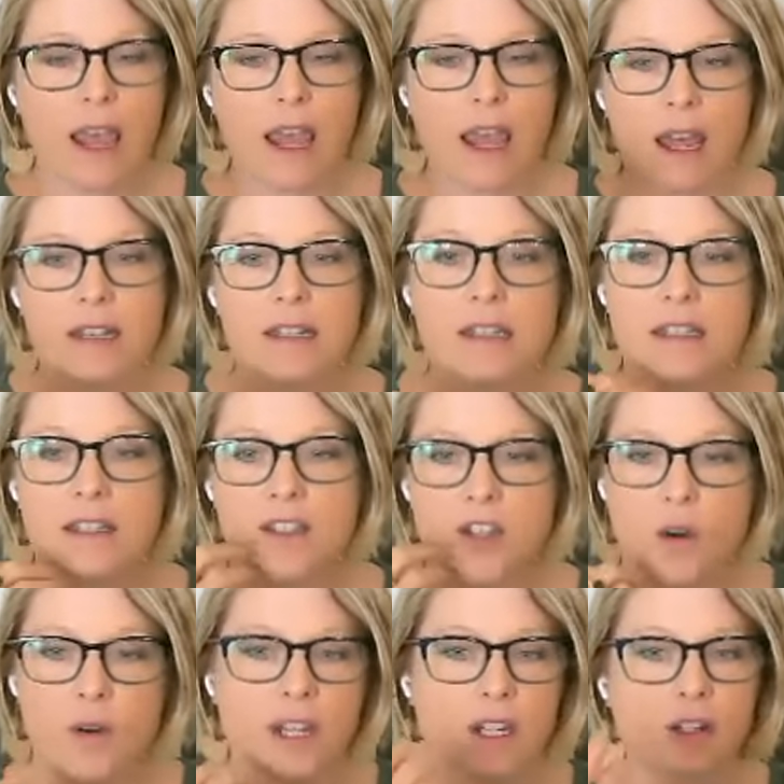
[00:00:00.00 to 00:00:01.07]
And
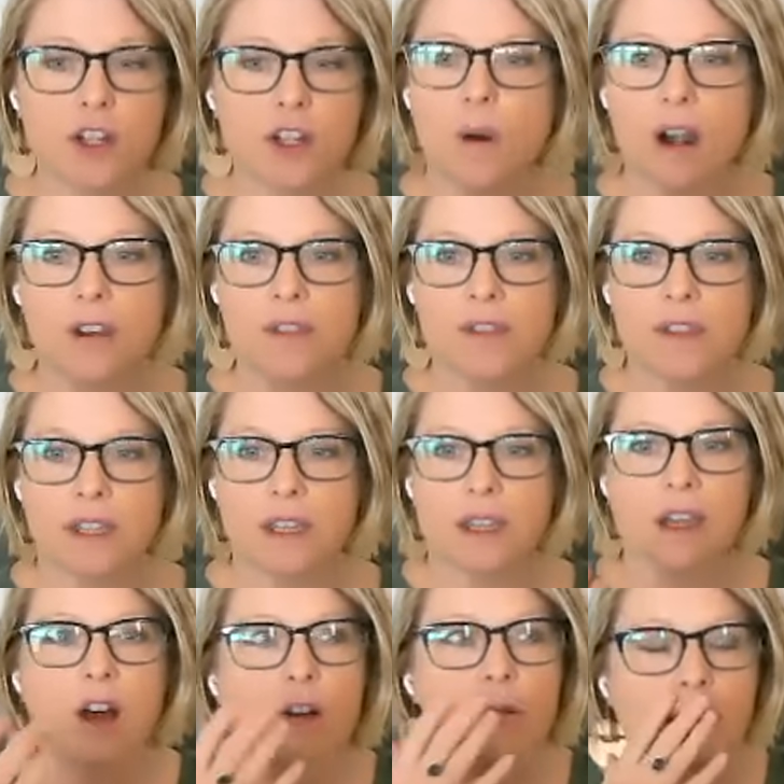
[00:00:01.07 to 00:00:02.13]
so here you are
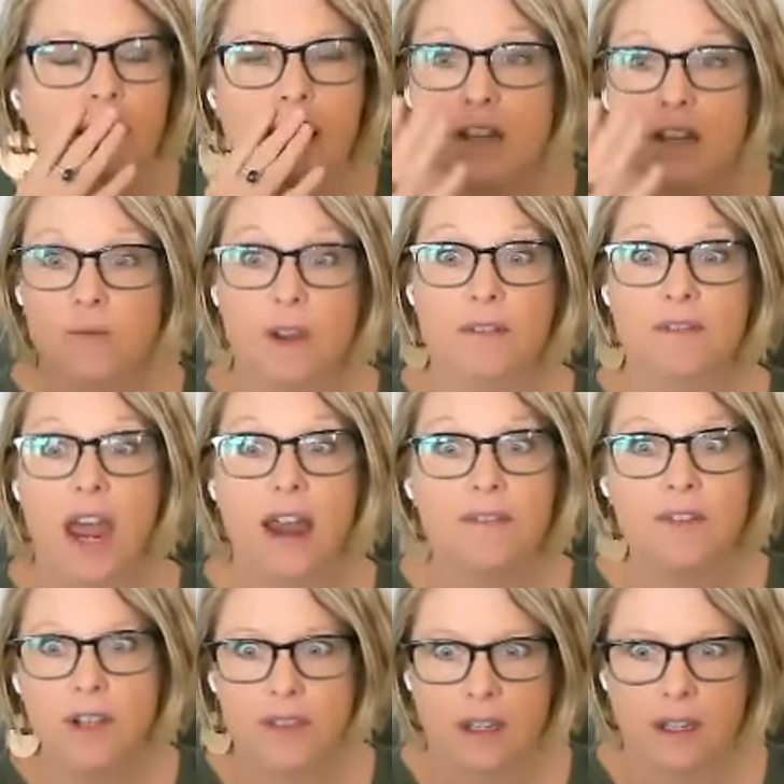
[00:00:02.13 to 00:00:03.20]
thinking, oh my gosh, we have
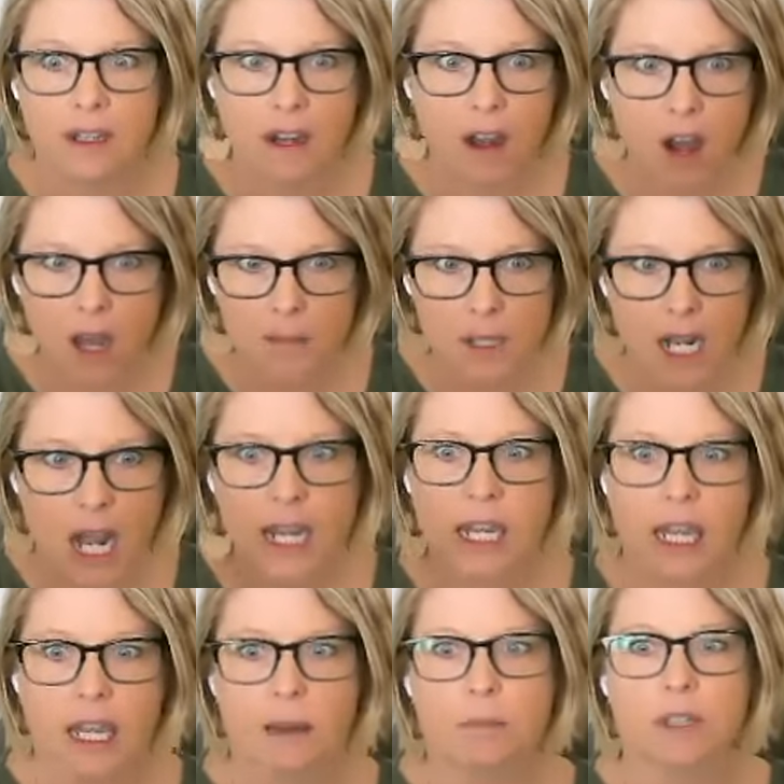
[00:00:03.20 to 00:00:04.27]
everything in common. I
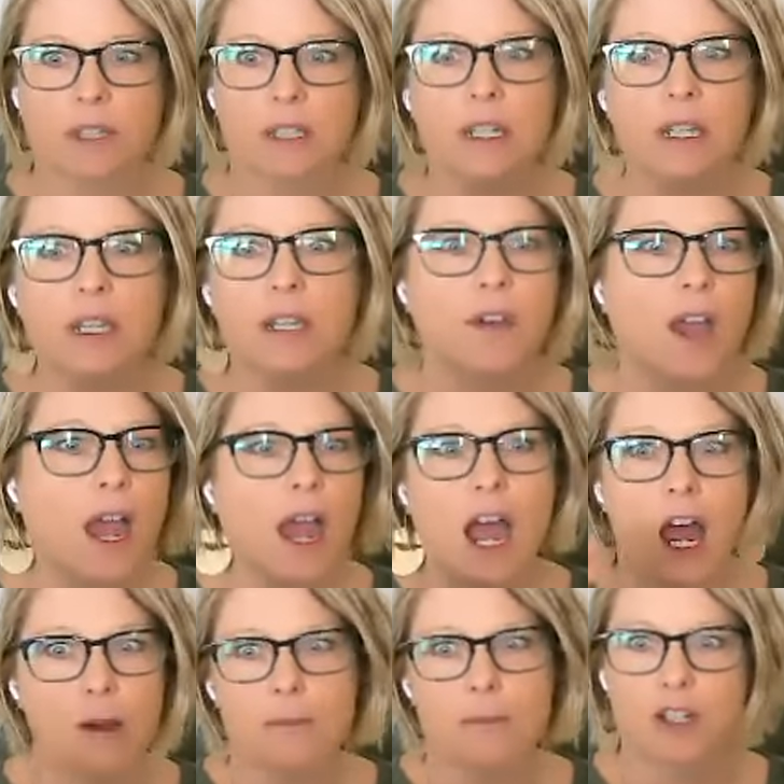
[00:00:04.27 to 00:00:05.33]
can't believe
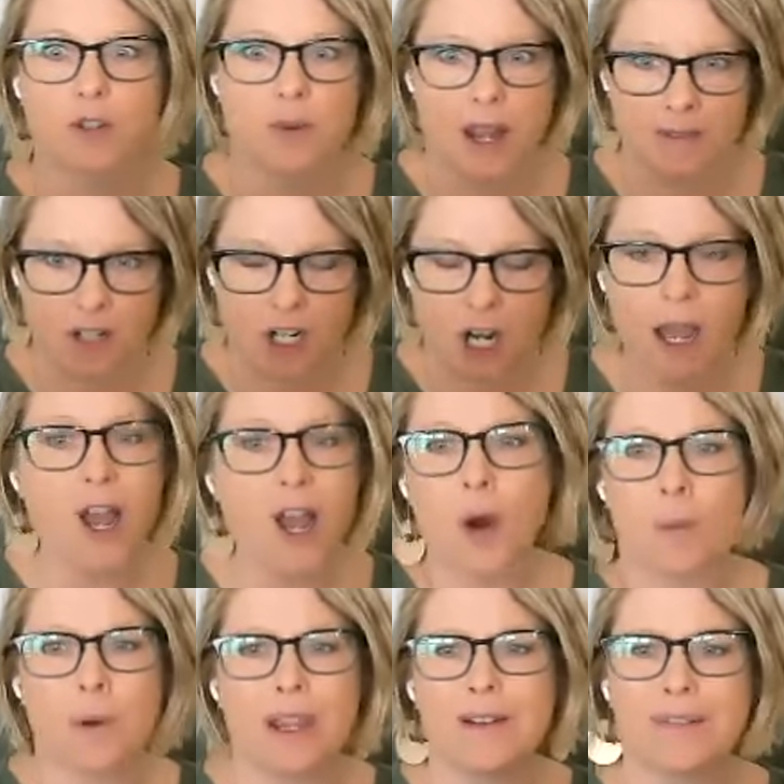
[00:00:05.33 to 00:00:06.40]
how much we have in common.
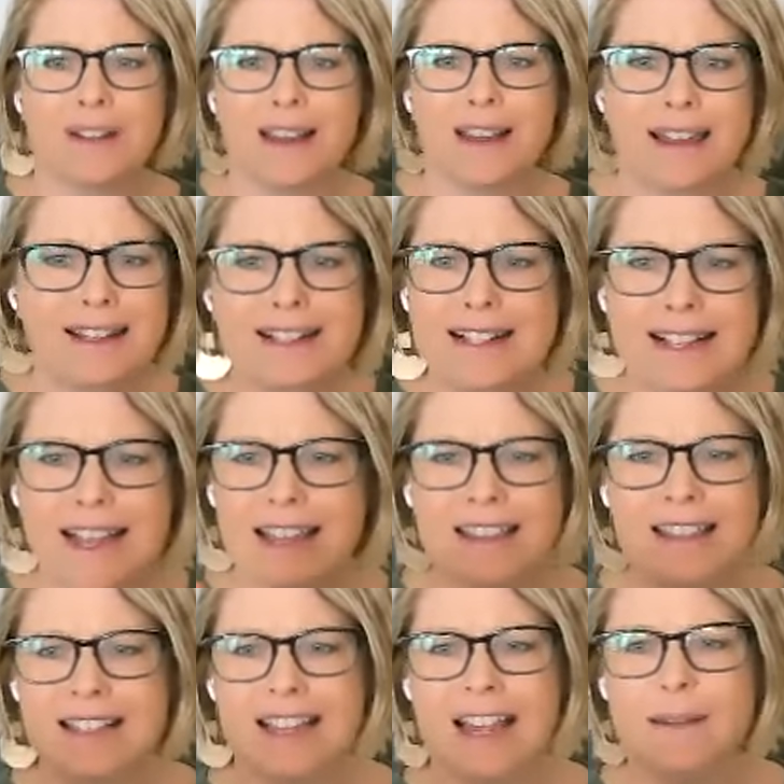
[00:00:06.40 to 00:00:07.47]
We even like say
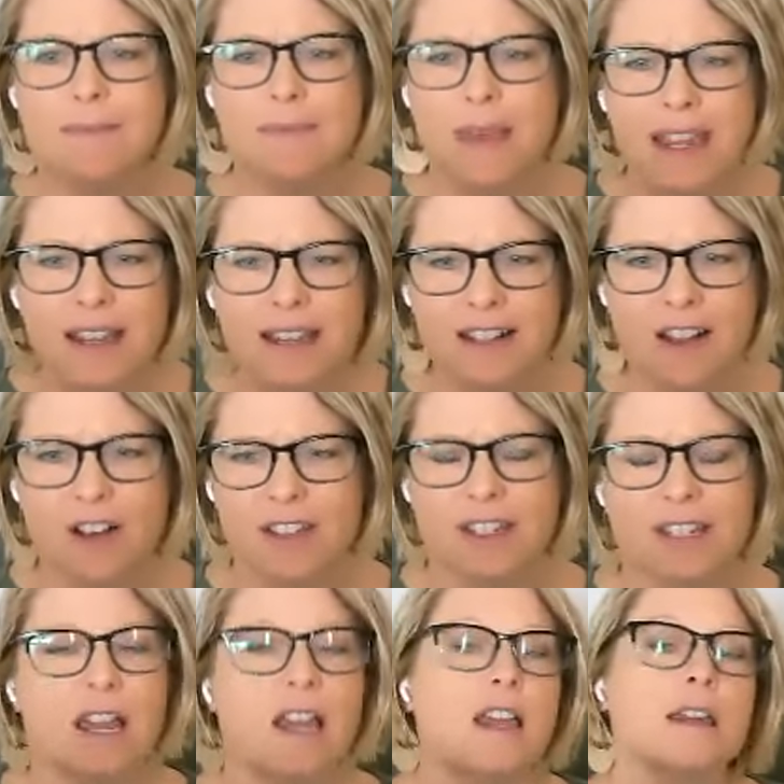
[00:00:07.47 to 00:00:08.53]
the same things all
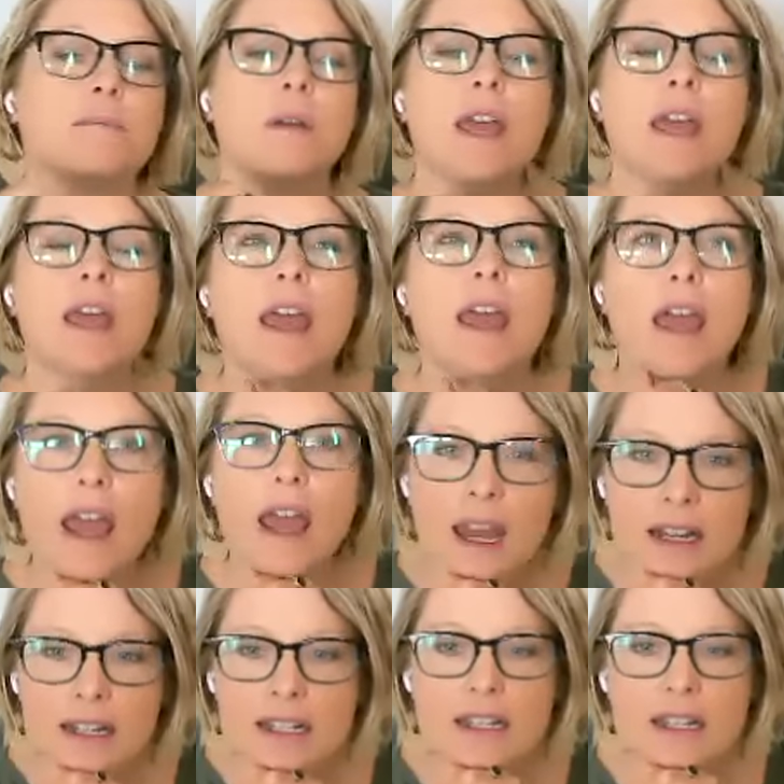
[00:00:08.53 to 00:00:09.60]
the time.
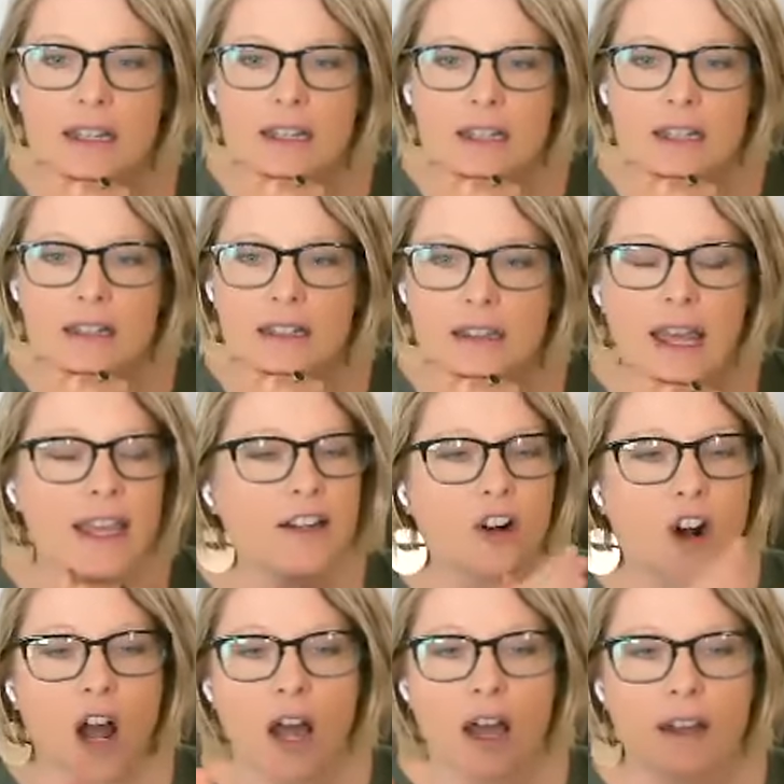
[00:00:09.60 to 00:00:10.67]
And
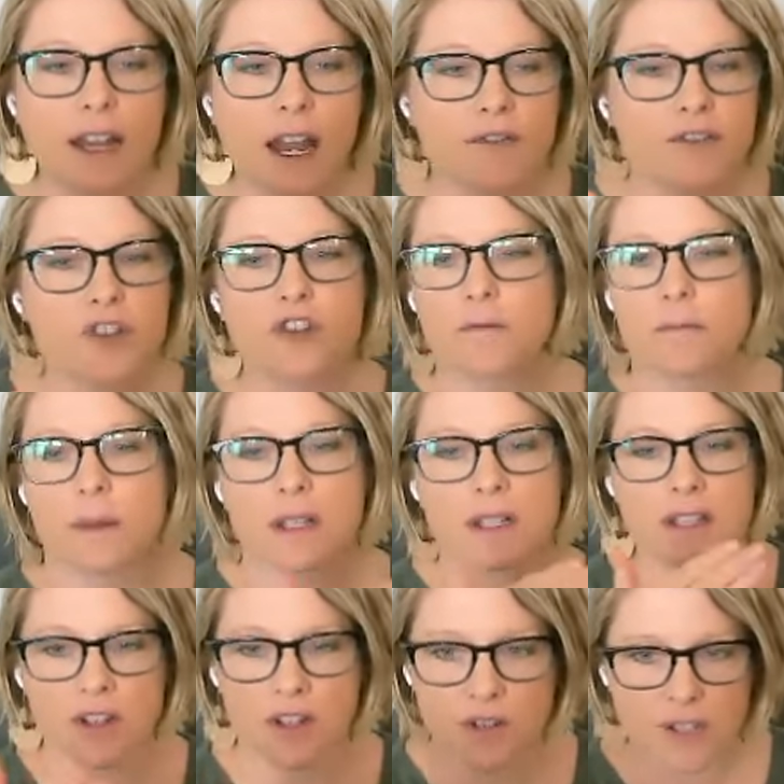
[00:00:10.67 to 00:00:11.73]
later on, after you've been
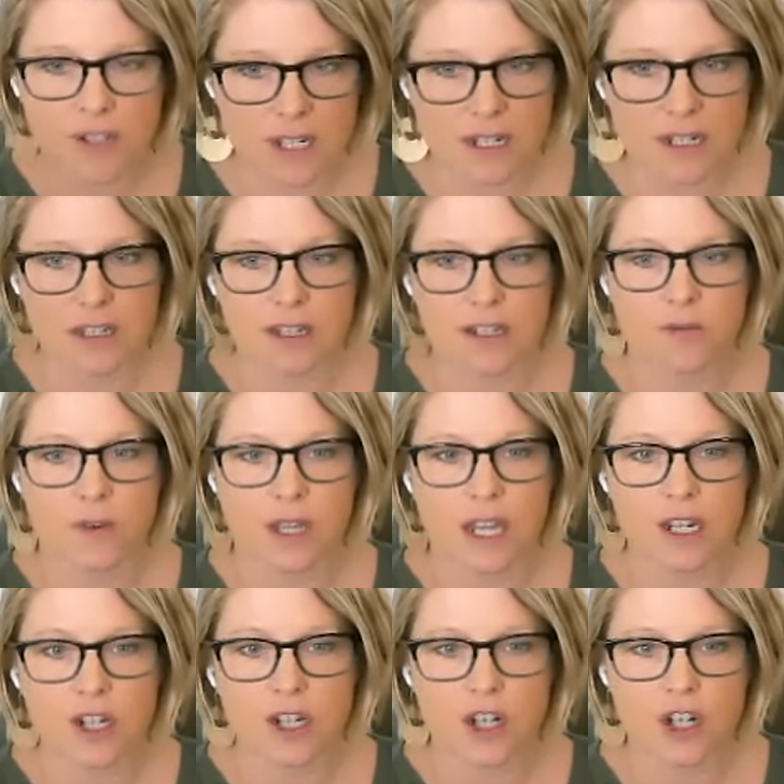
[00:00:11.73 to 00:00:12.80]
seduced into this
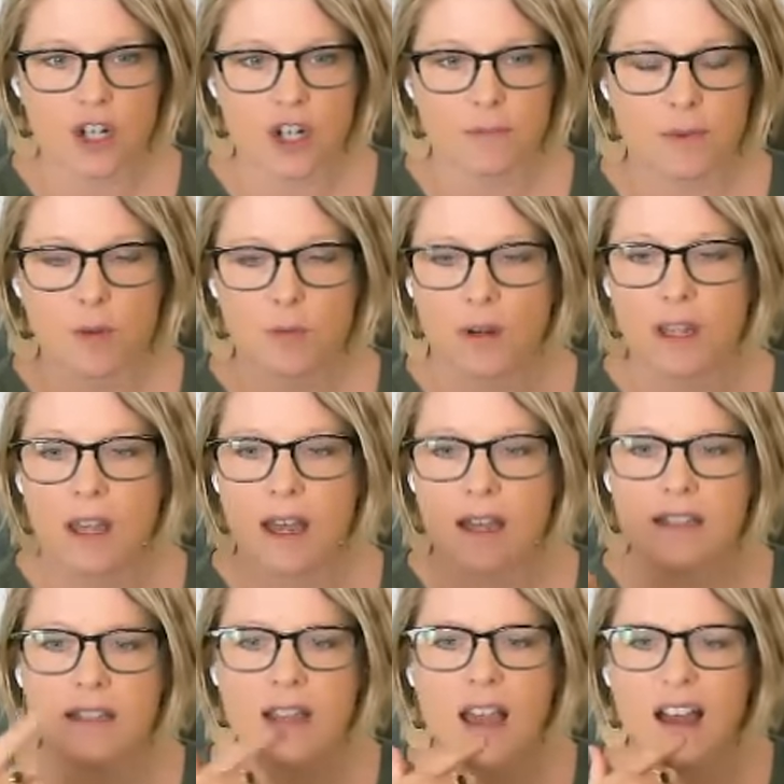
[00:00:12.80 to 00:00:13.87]
relationship, you
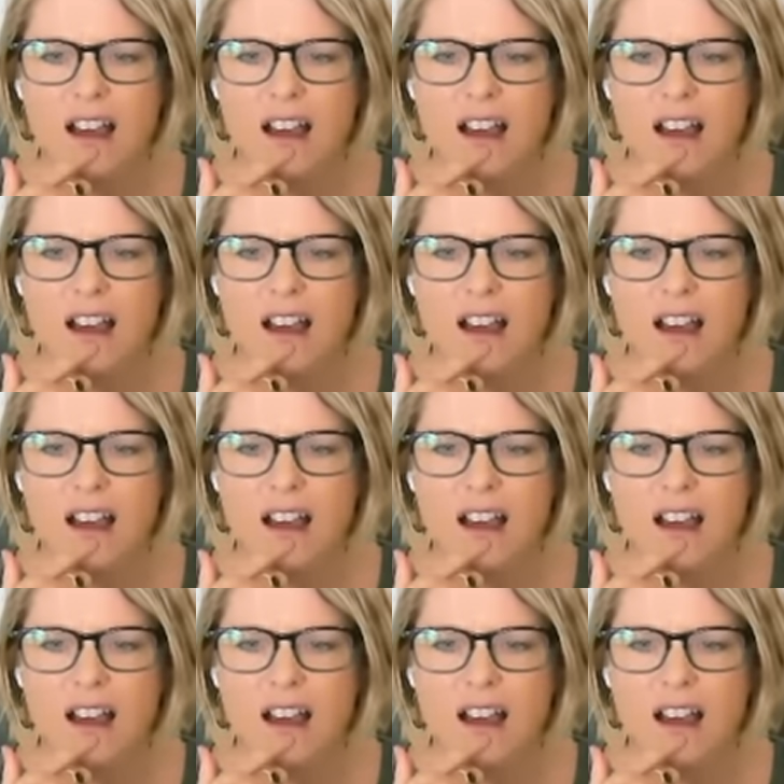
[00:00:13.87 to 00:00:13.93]
realize,